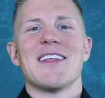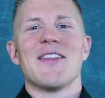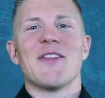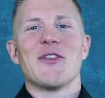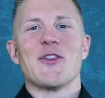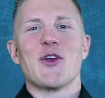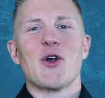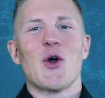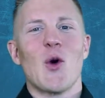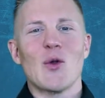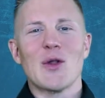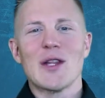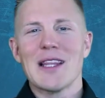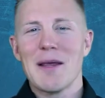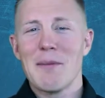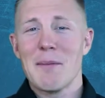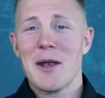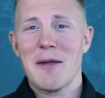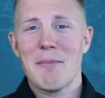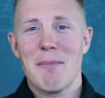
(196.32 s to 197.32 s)
You're only
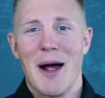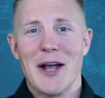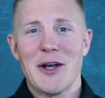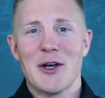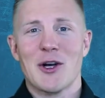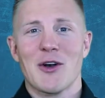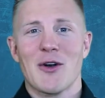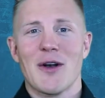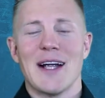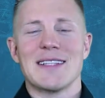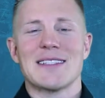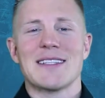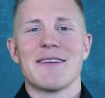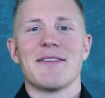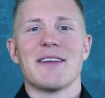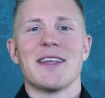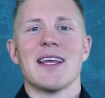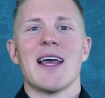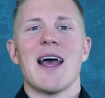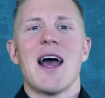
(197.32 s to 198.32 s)
limited by your
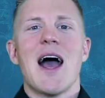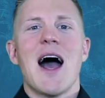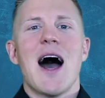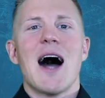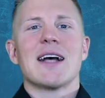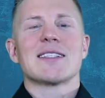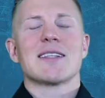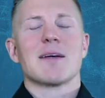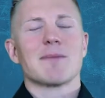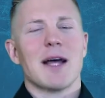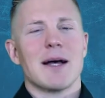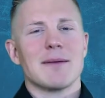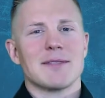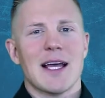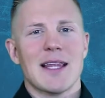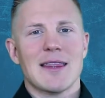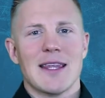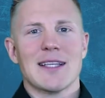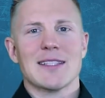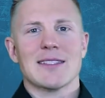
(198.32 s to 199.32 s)
creativity. Sometimes
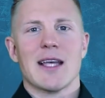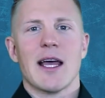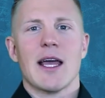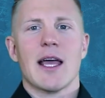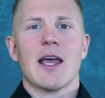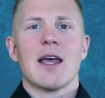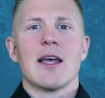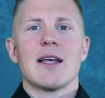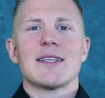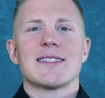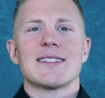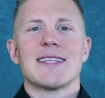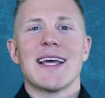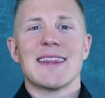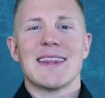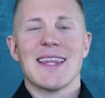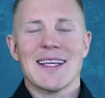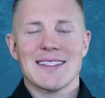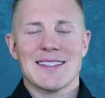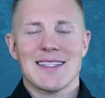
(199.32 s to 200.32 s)
I
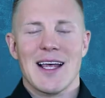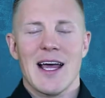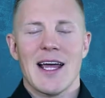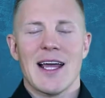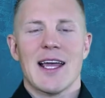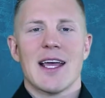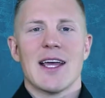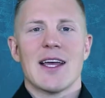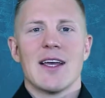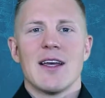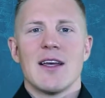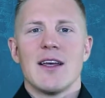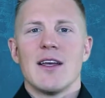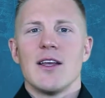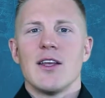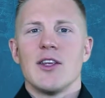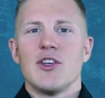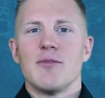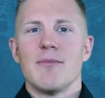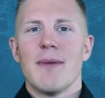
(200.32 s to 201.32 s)
say things like,
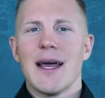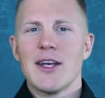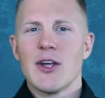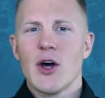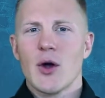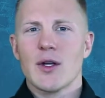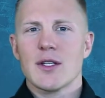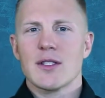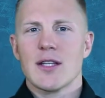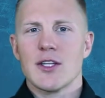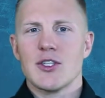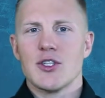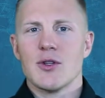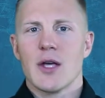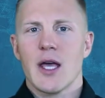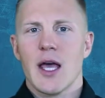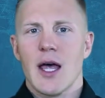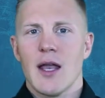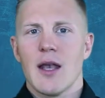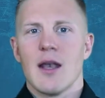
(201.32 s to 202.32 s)
you may notice that
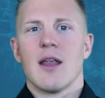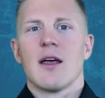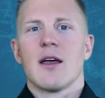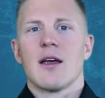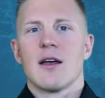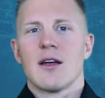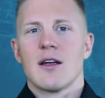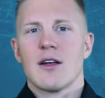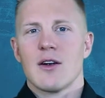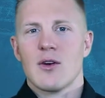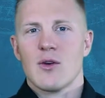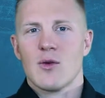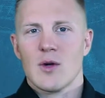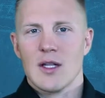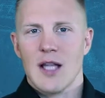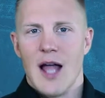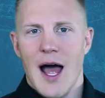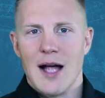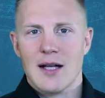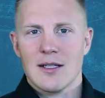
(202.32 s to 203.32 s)
you can
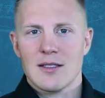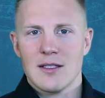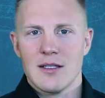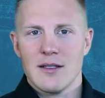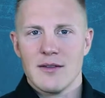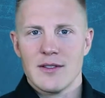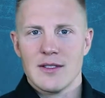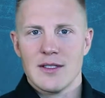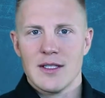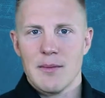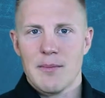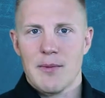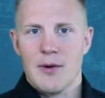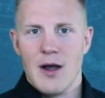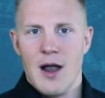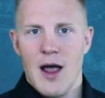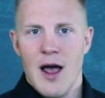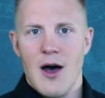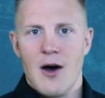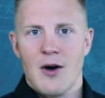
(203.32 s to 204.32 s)
relax even deeper
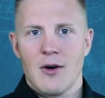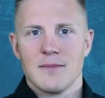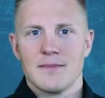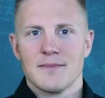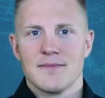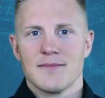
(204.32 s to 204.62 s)
now.